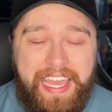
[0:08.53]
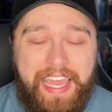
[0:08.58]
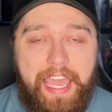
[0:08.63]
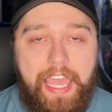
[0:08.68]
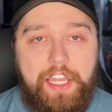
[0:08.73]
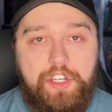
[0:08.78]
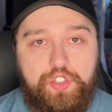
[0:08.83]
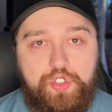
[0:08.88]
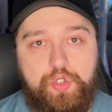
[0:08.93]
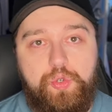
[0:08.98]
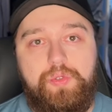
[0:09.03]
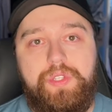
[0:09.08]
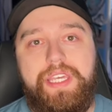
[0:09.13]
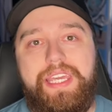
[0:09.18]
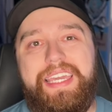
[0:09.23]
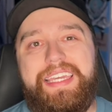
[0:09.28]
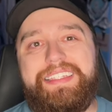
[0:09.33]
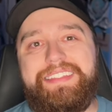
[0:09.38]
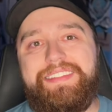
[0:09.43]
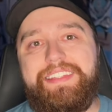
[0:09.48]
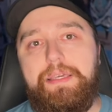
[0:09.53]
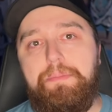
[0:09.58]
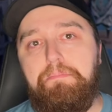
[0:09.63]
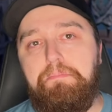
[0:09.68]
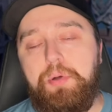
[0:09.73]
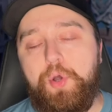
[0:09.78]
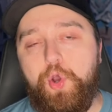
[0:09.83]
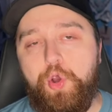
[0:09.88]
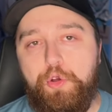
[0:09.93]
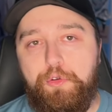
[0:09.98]
and truly is the
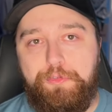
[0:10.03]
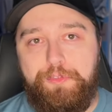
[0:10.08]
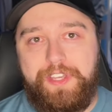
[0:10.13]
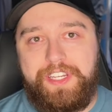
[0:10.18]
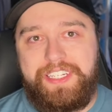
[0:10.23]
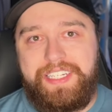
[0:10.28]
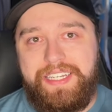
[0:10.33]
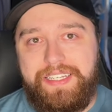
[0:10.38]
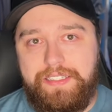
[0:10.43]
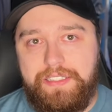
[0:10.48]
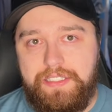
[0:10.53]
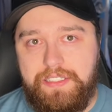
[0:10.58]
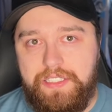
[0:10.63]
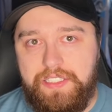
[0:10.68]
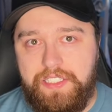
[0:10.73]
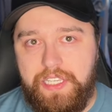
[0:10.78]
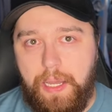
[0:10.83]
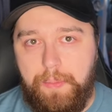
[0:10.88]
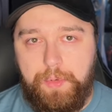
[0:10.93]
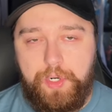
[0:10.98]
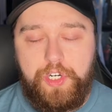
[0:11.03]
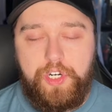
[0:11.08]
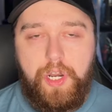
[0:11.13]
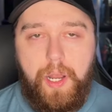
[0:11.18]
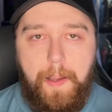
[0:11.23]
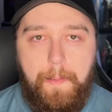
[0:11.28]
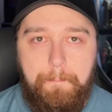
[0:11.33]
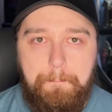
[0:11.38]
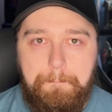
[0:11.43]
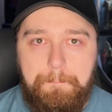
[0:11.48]
perfect summer
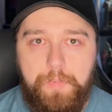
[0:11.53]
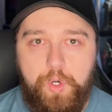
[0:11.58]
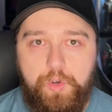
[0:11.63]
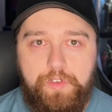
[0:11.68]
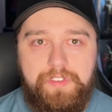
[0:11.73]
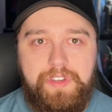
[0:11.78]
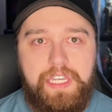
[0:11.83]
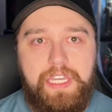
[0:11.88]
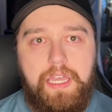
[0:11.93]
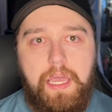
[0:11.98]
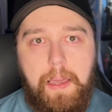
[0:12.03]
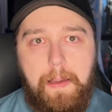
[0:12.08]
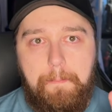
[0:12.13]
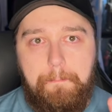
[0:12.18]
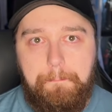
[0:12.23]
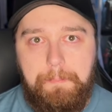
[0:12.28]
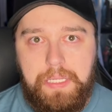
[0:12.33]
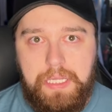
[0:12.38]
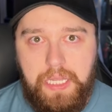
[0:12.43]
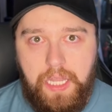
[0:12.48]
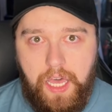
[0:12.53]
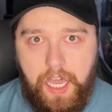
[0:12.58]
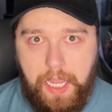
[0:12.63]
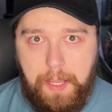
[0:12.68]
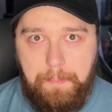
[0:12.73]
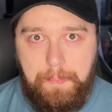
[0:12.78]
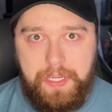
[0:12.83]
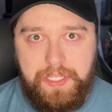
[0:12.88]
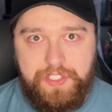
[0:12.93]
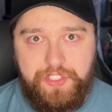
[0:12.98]
movie
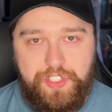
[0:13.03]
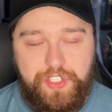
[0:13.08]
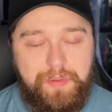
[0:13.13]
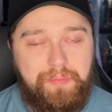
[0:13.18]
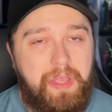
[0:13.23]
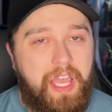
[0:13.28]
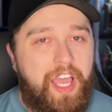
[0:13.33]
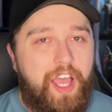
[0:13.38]
blockbuster.